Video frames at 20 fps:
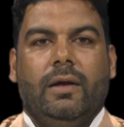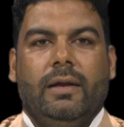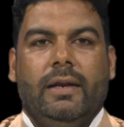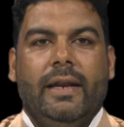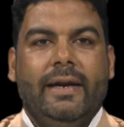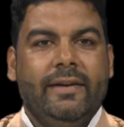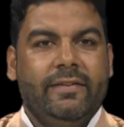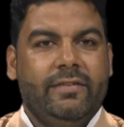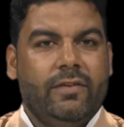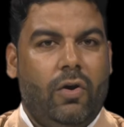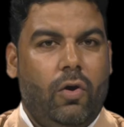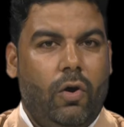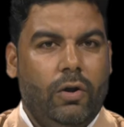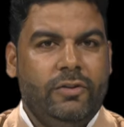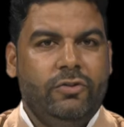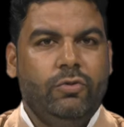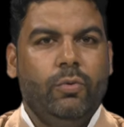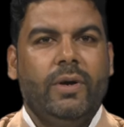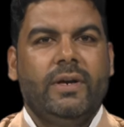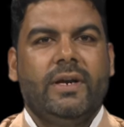Let us
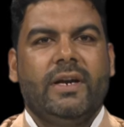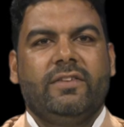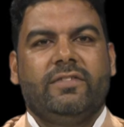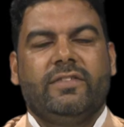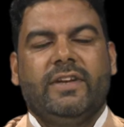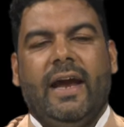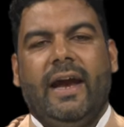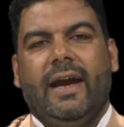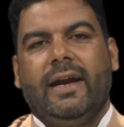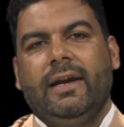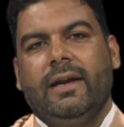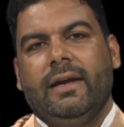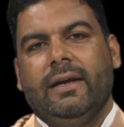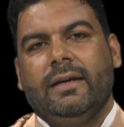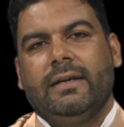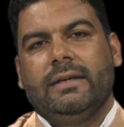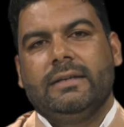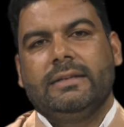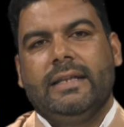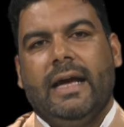also understand
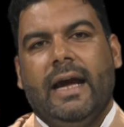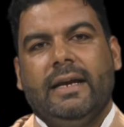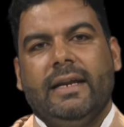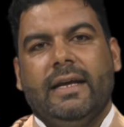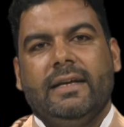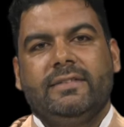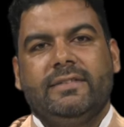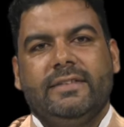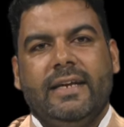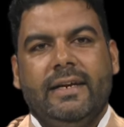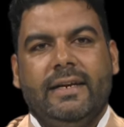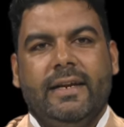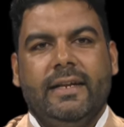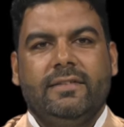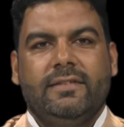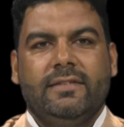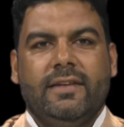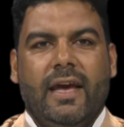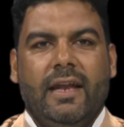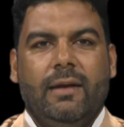that a
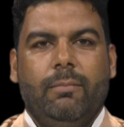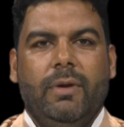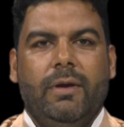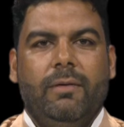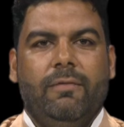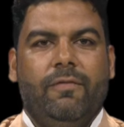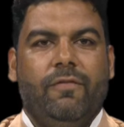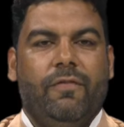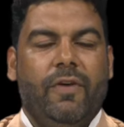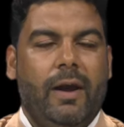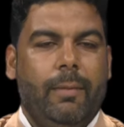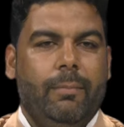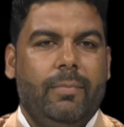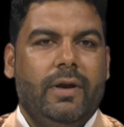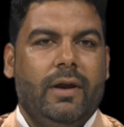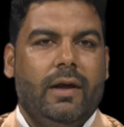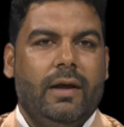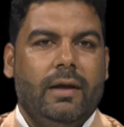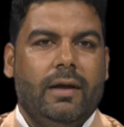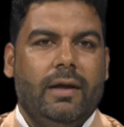sentence can be
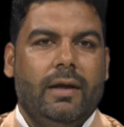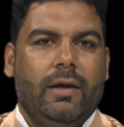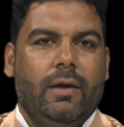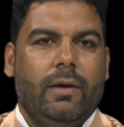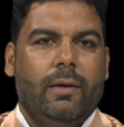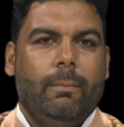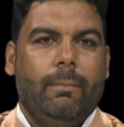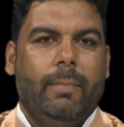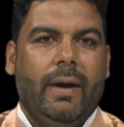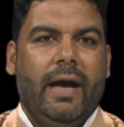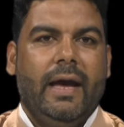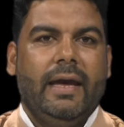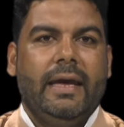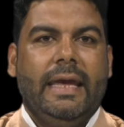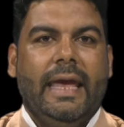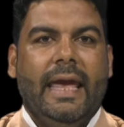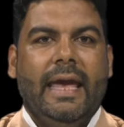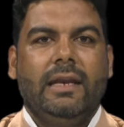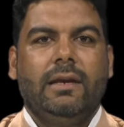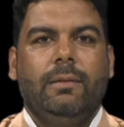framed by
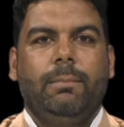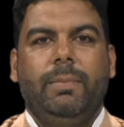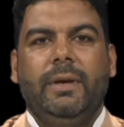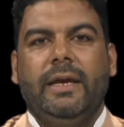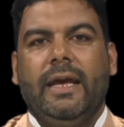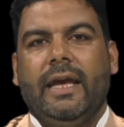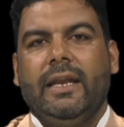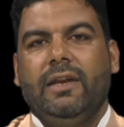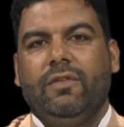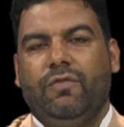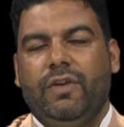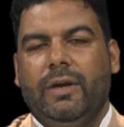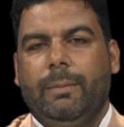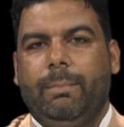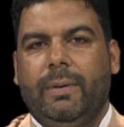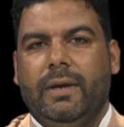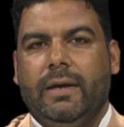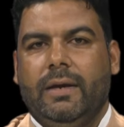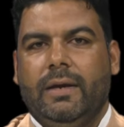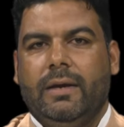N P and V
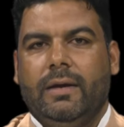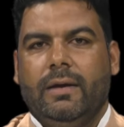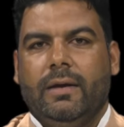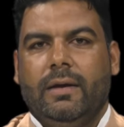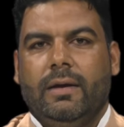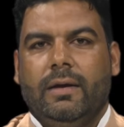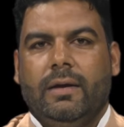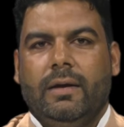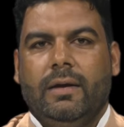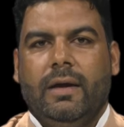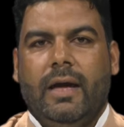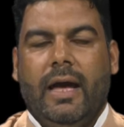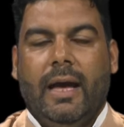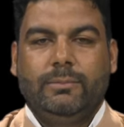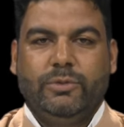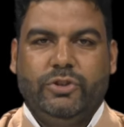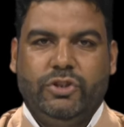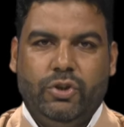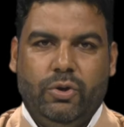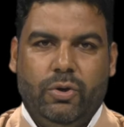P.
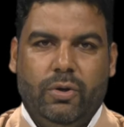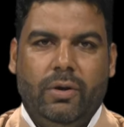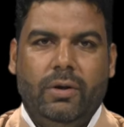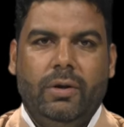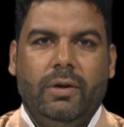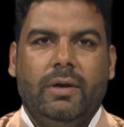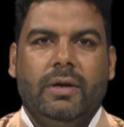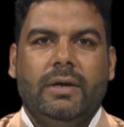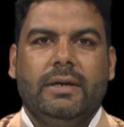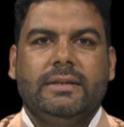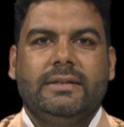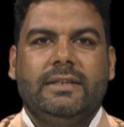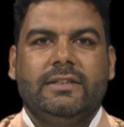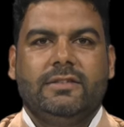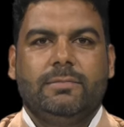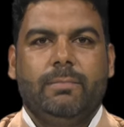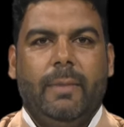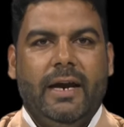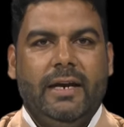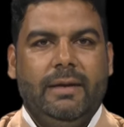I'm sure
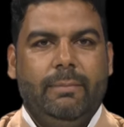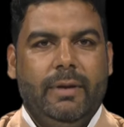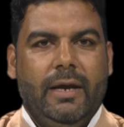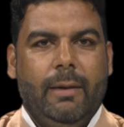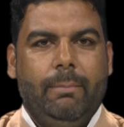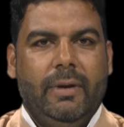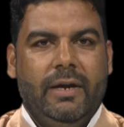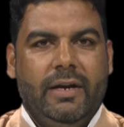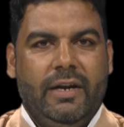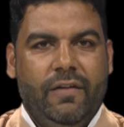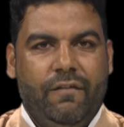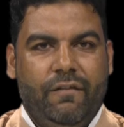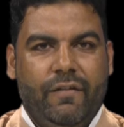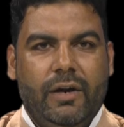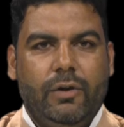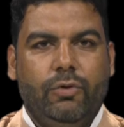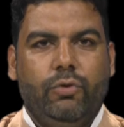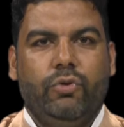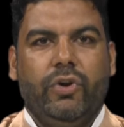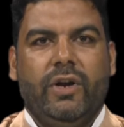this might be a bit
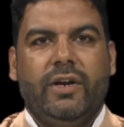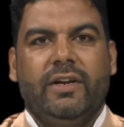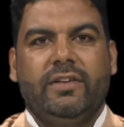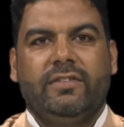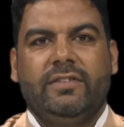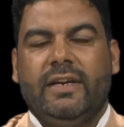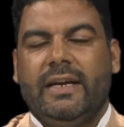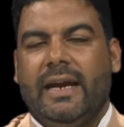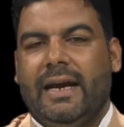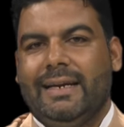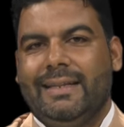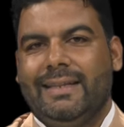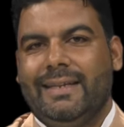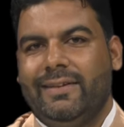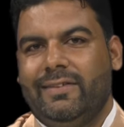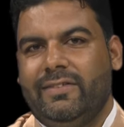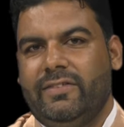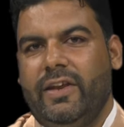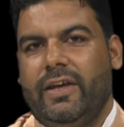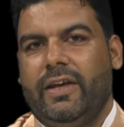difficult to understand at
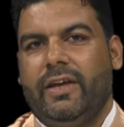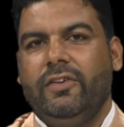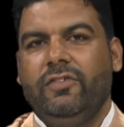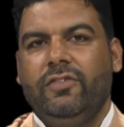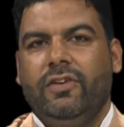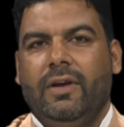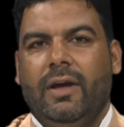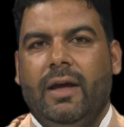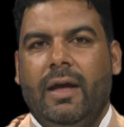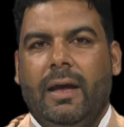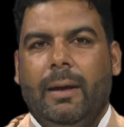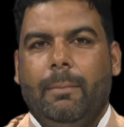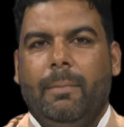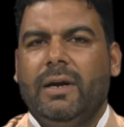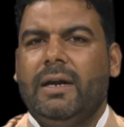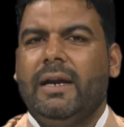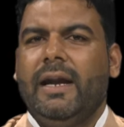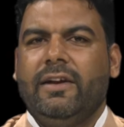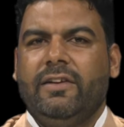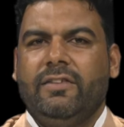this stage,
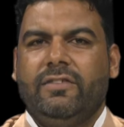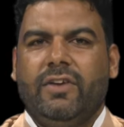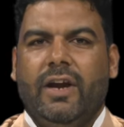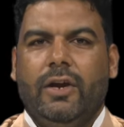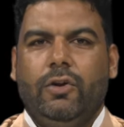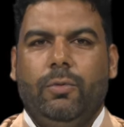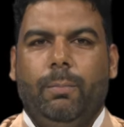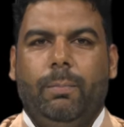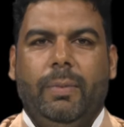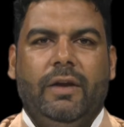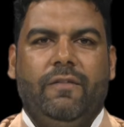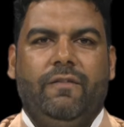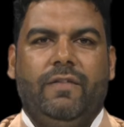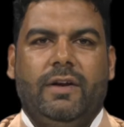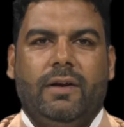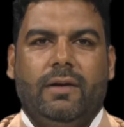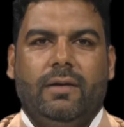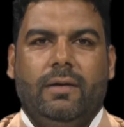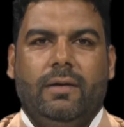but let us try to brief it.